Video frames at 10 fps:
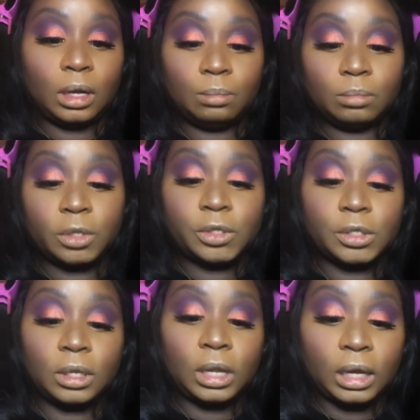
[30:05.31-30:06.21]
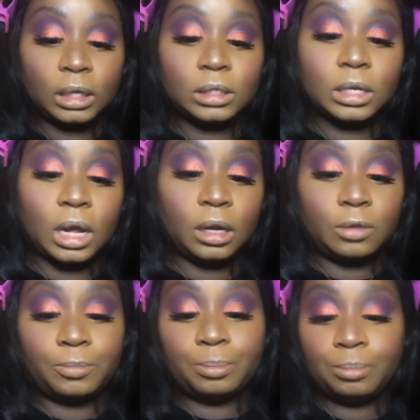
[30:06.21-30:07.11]
There's a light kind of
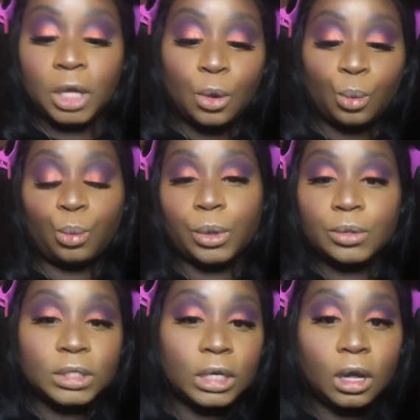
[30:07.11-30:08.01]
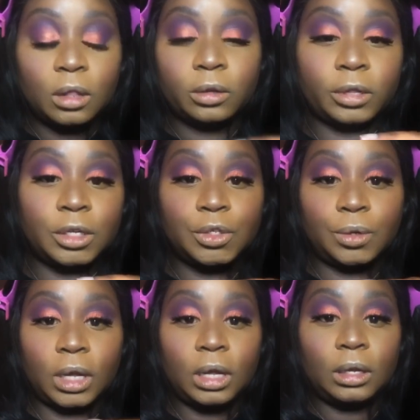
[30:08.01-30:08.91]
rosy color that you'll
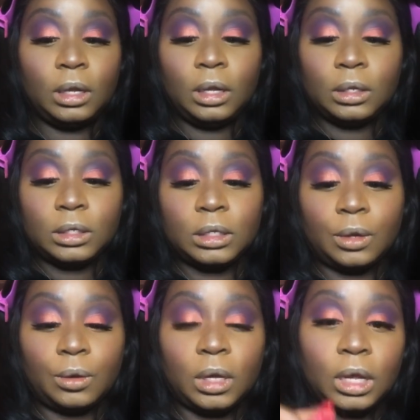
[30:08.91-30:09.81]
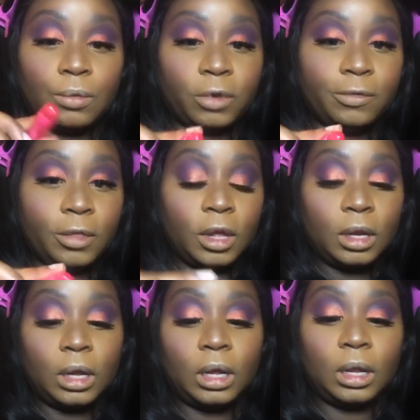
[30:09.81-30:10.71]
get. So again, Revlon,
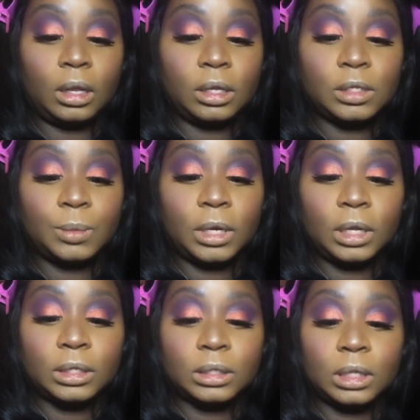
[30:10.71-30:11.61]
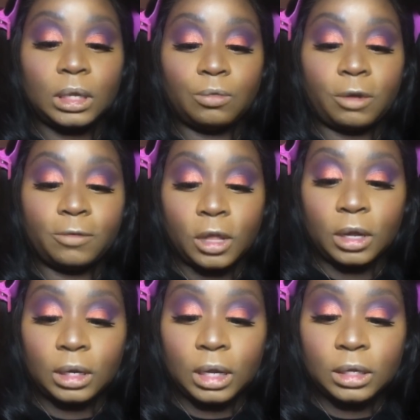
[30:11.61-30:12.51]
and this one is the Revlon
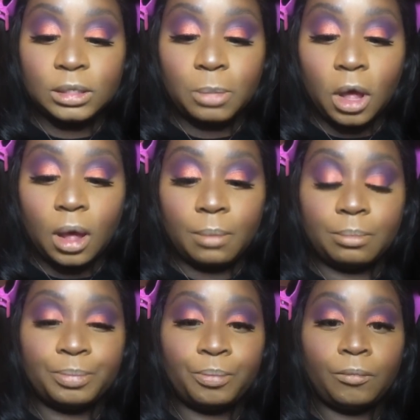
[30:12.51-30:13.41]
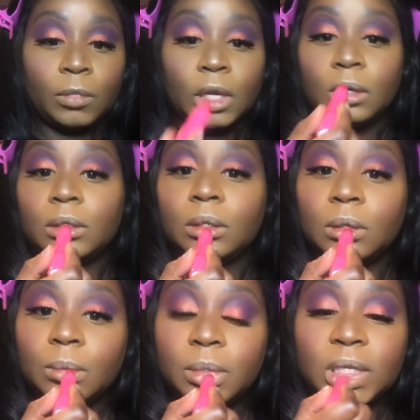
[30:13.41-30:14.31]
Kiss Balm. So I'm gonna
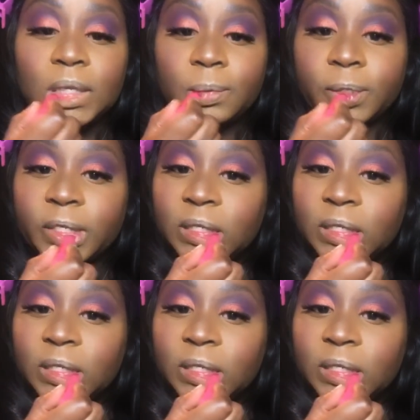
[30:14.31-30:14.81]
put that first.